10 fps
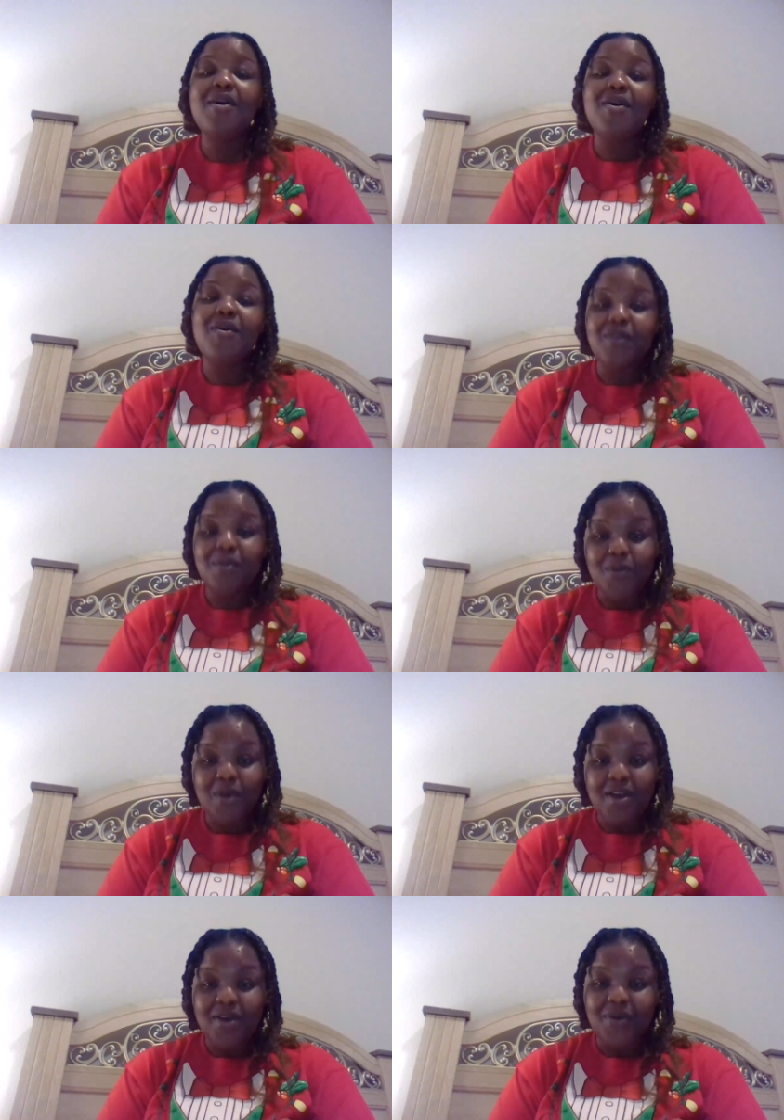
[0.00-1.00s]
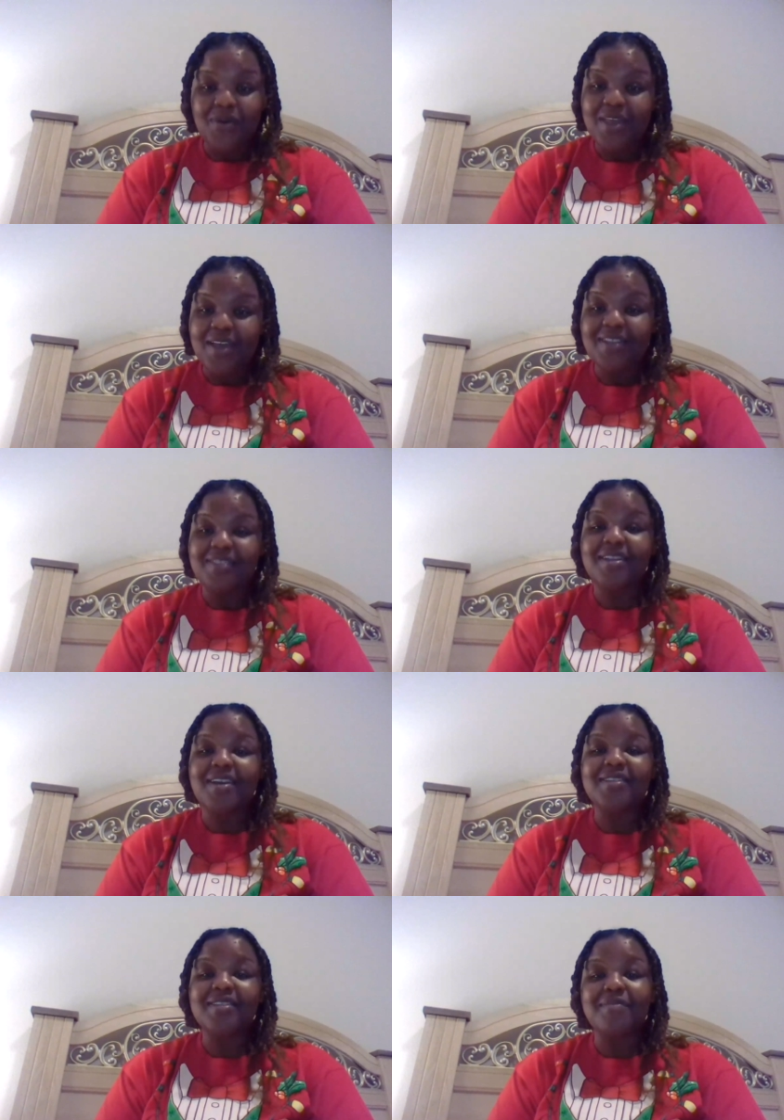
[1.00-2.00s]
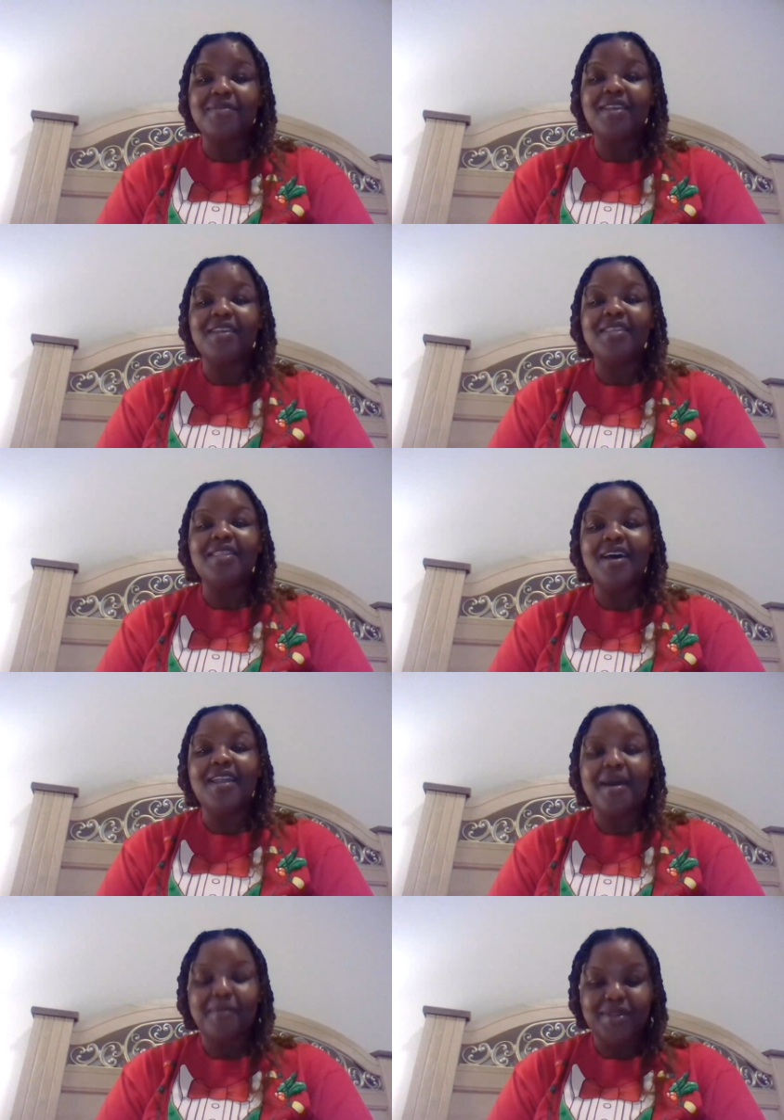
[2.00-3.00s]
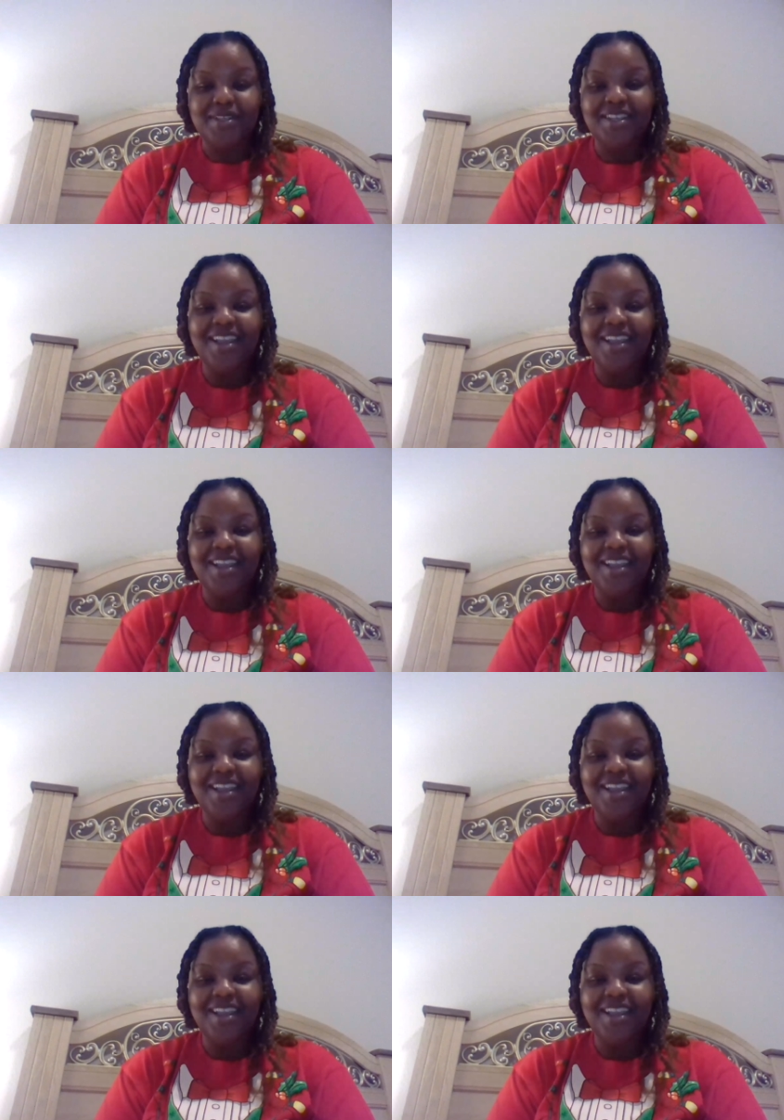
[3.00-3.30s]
Over in Morocco, that is not something that happens.